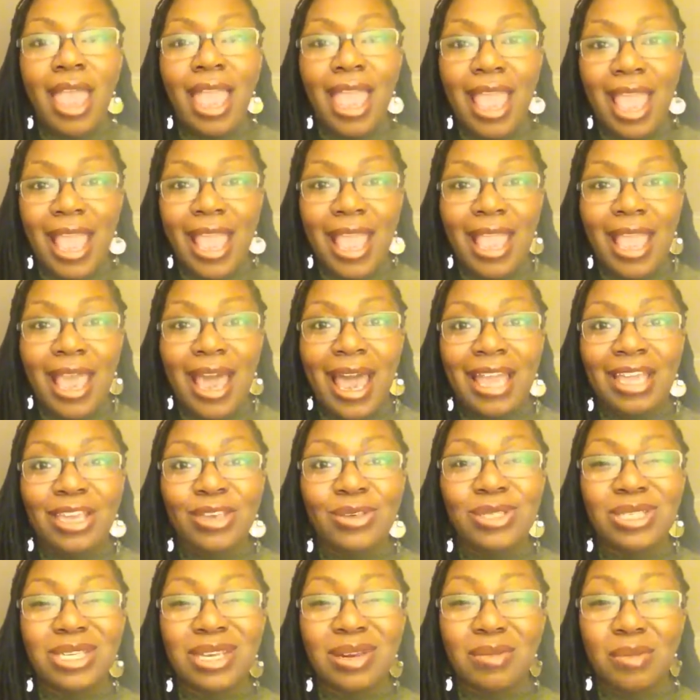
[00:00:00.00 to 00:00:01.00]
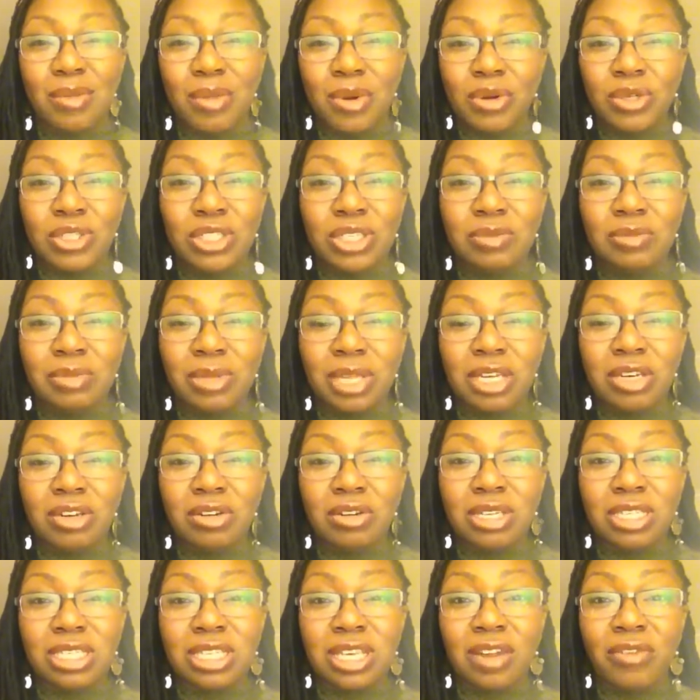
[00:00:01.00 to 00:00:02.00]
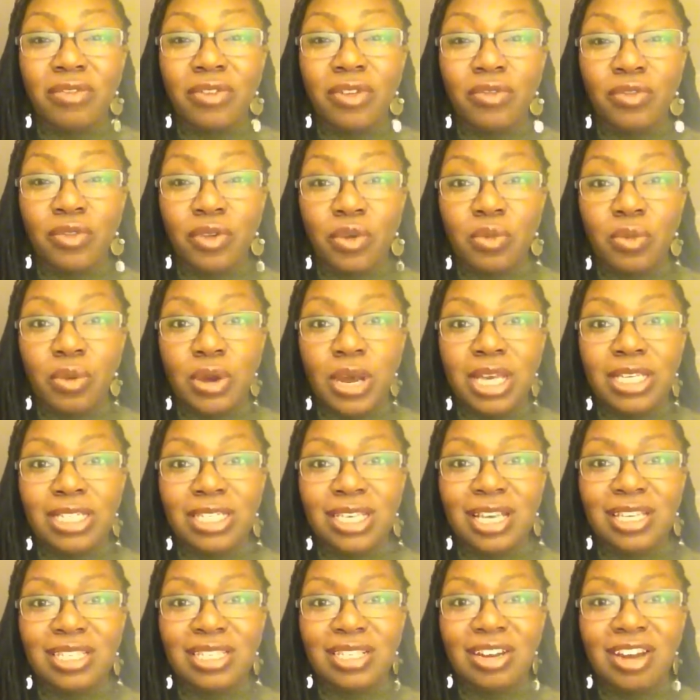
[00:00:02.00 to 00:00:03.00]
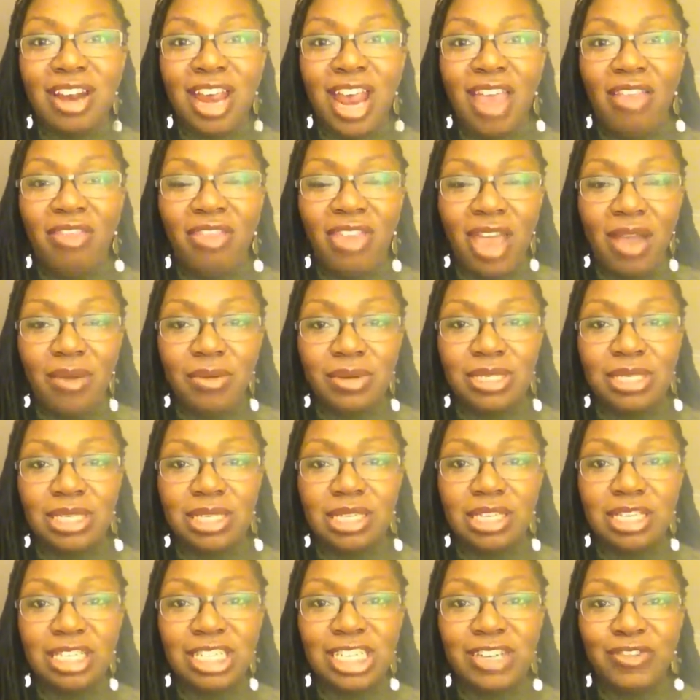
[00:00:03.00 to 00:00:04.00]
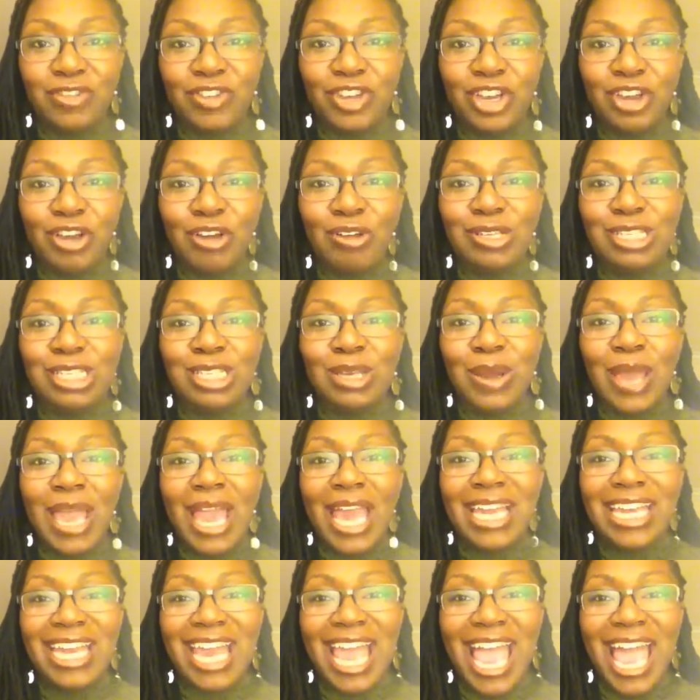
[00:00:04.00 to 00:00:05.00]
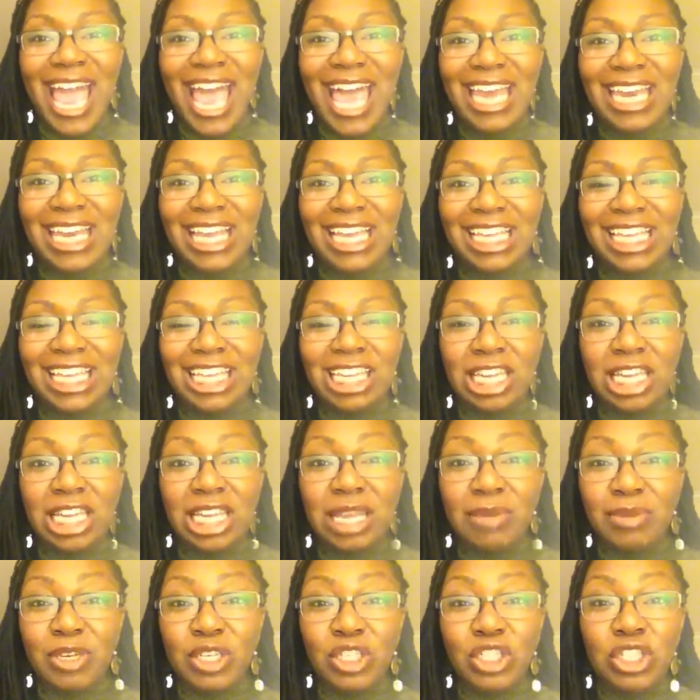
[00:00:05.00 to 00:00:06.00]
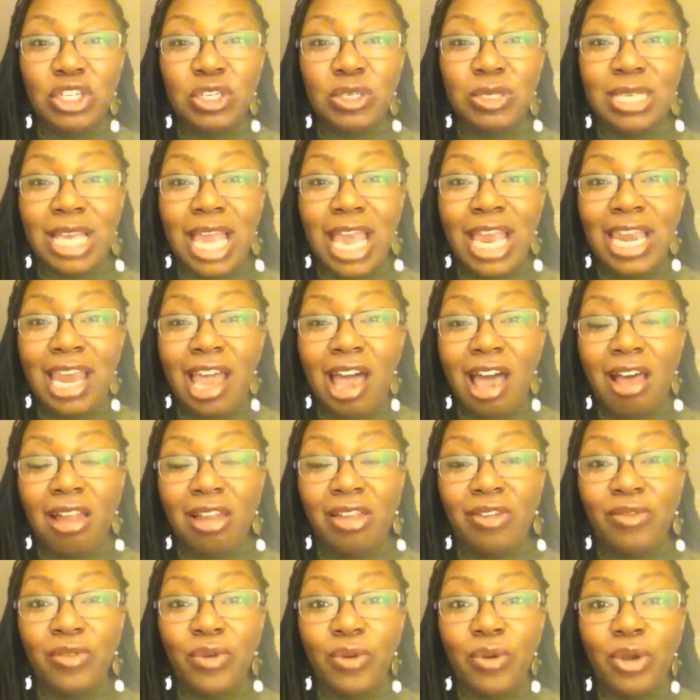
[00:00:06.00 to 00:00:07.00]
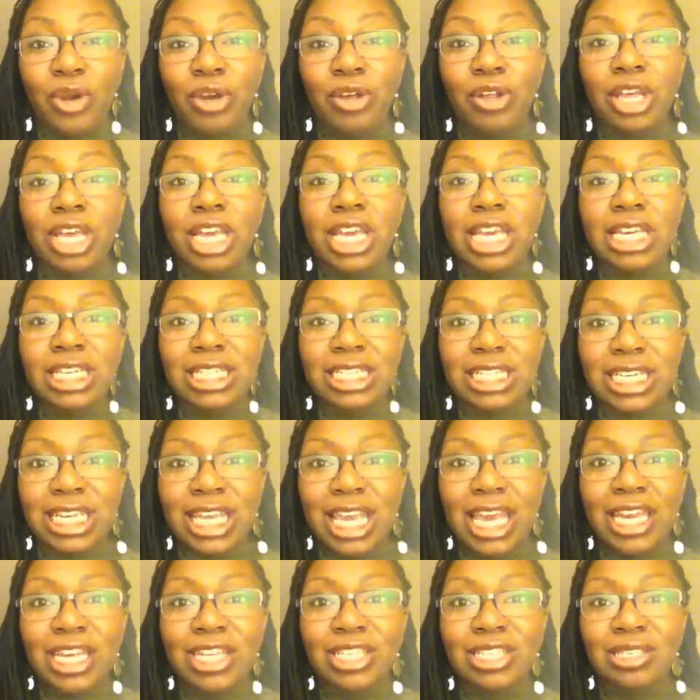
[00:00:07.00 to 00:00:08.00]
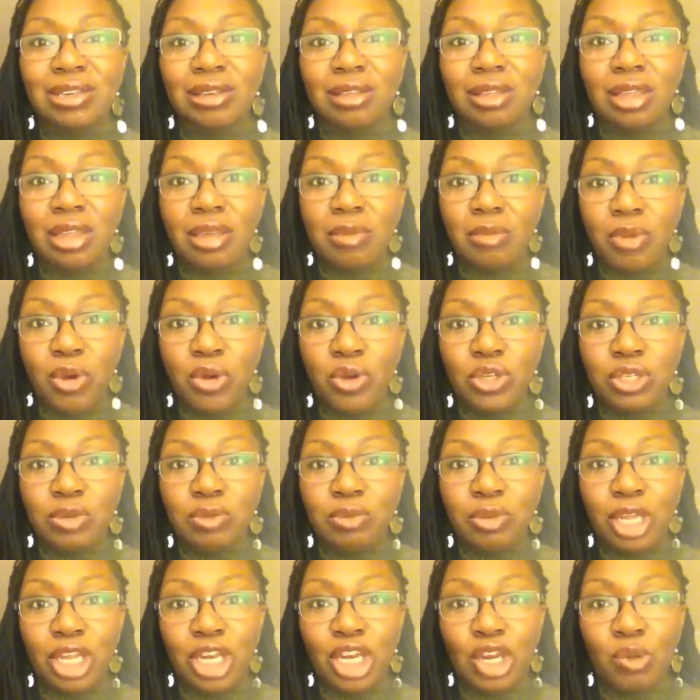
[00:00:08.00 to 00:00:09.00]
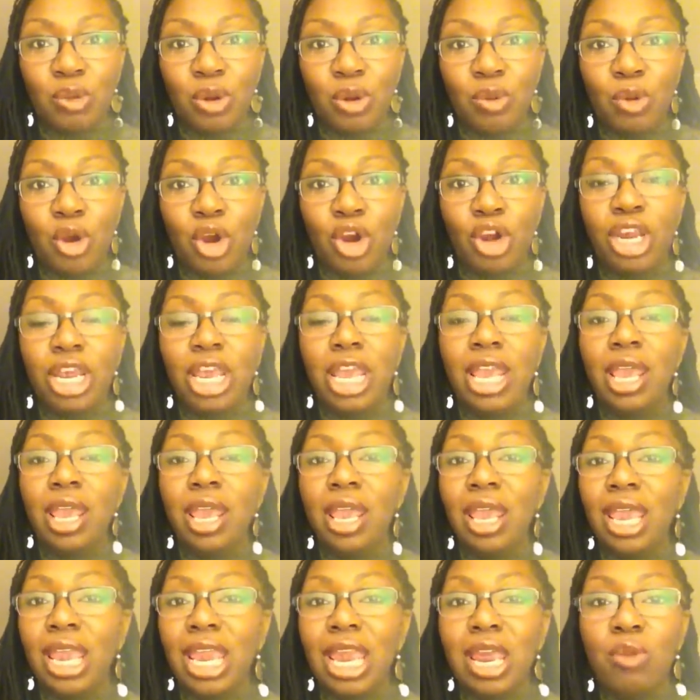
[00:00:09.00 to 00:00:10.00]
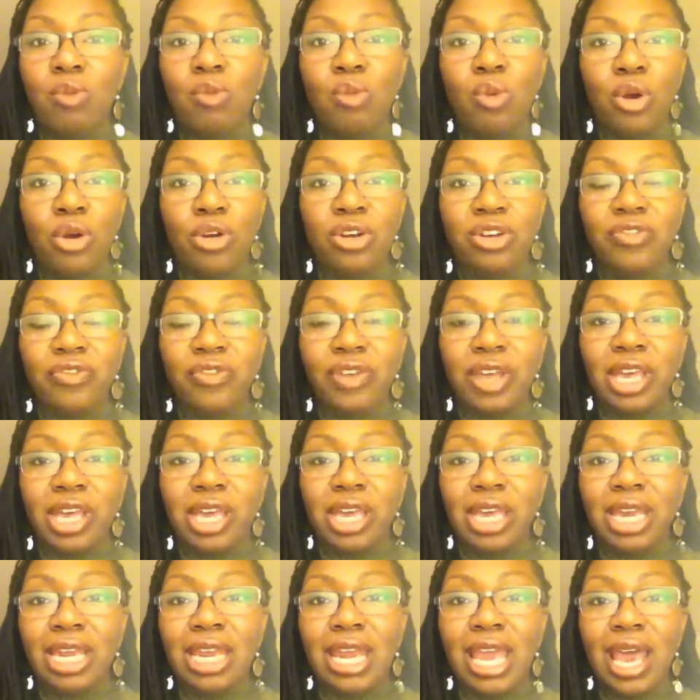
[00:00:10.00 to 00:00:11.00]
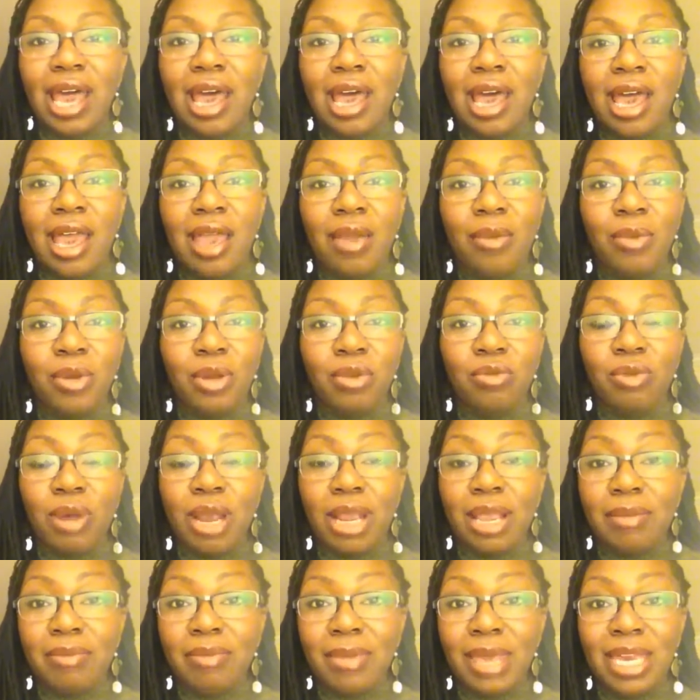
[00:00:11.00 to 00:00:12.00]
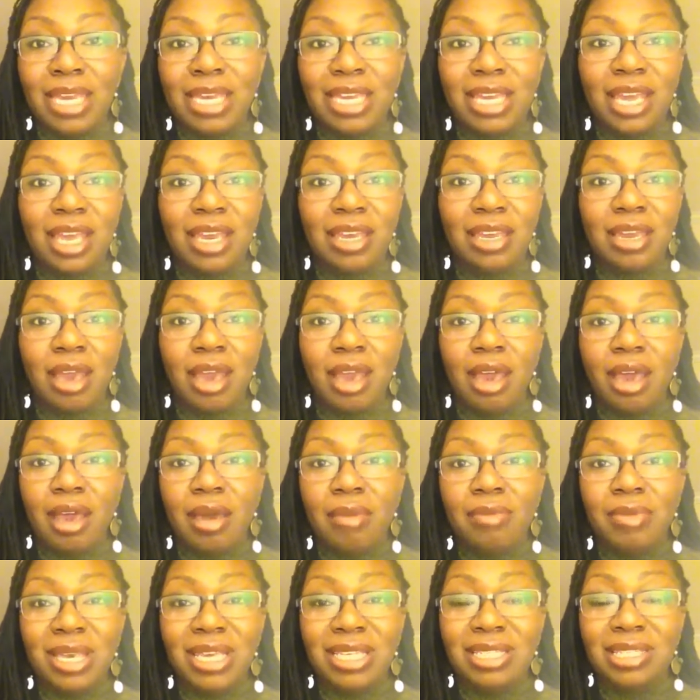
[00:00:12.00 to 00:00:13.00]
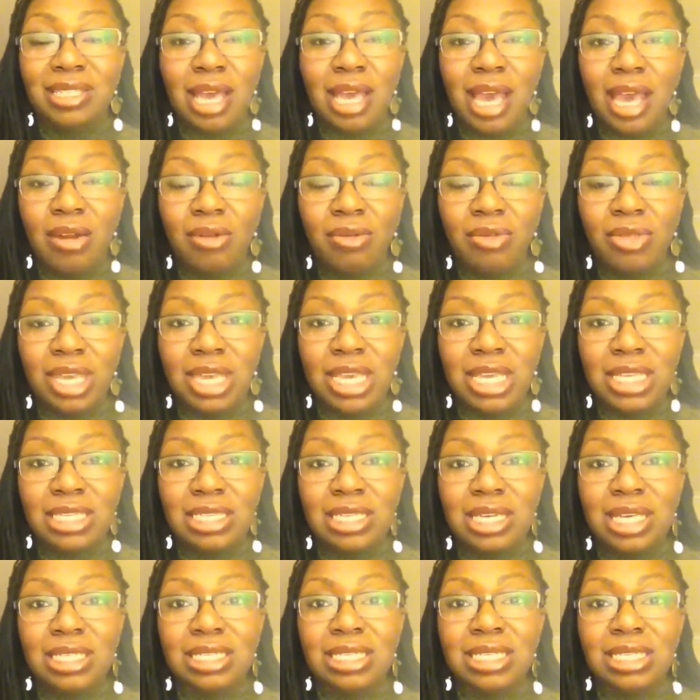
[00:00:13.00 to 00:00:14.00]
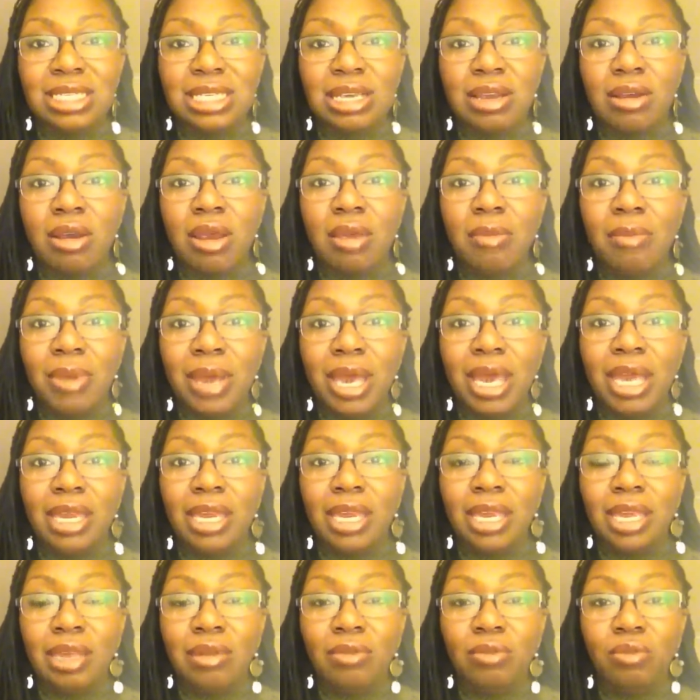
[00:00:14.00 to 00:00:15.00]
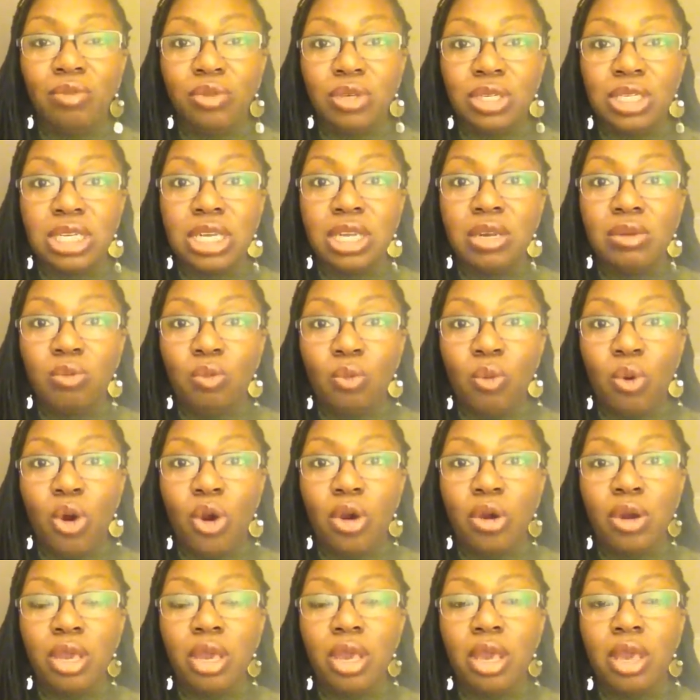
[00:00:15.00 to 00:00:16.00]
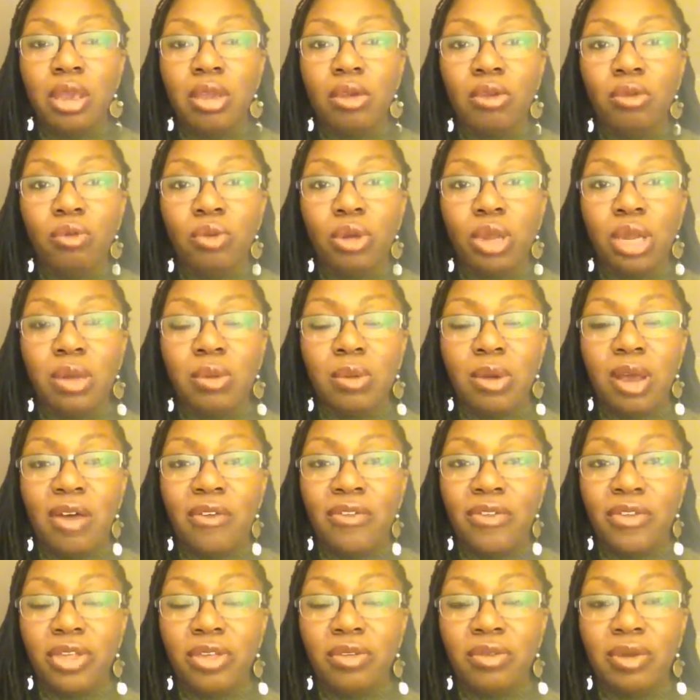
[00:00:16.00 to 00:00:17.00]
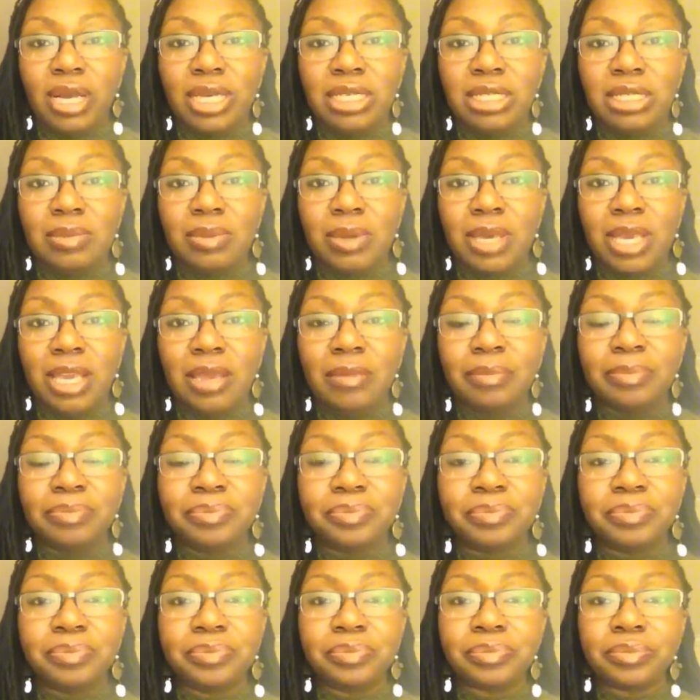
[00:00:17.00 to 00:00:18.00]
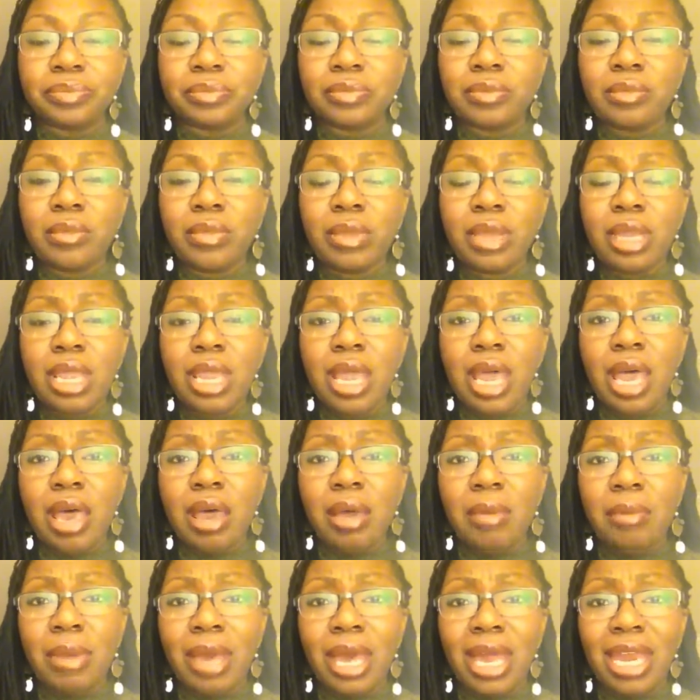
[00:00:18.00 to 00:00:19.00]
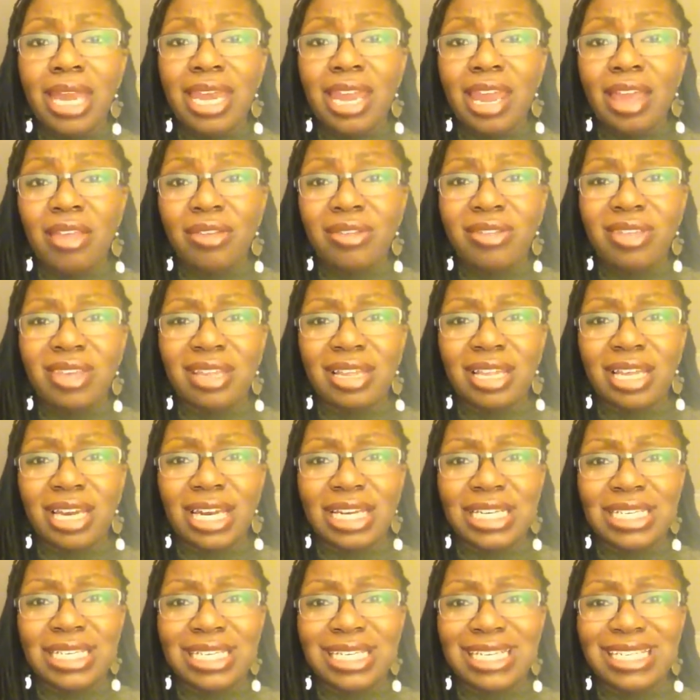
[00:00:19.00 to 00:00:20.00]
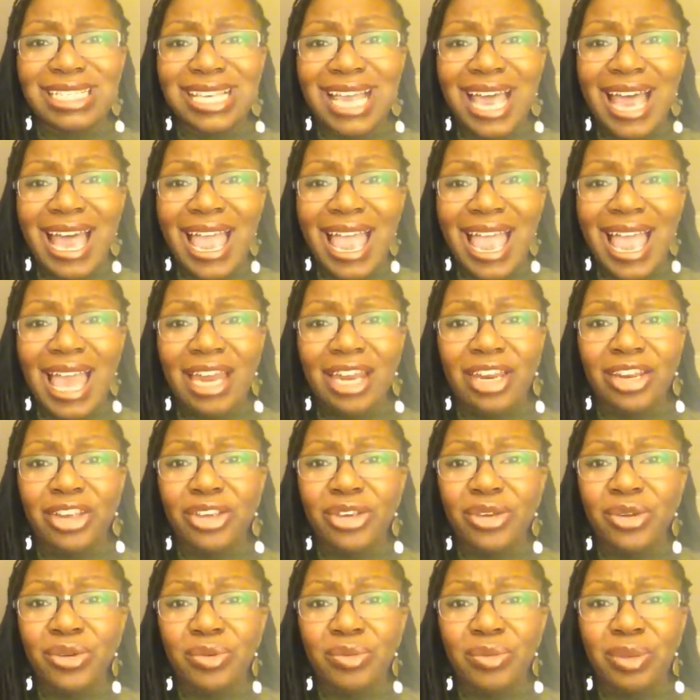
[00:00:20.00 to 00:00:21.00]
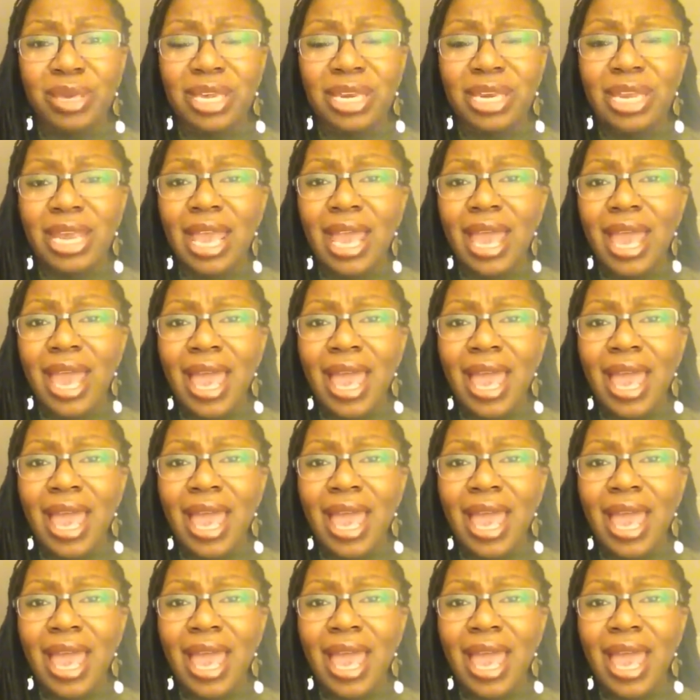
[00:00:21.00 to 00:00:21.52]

I used an immersion blender instead of a food processor, and that was a little difficult. So I had to add a little lemon juice and olive oil to get it so that the immersion blender would work. It worked fine. I would recommend it. I don't think it's necessary, but it did work really well for the recipe. Another thing that I did is I added cumin.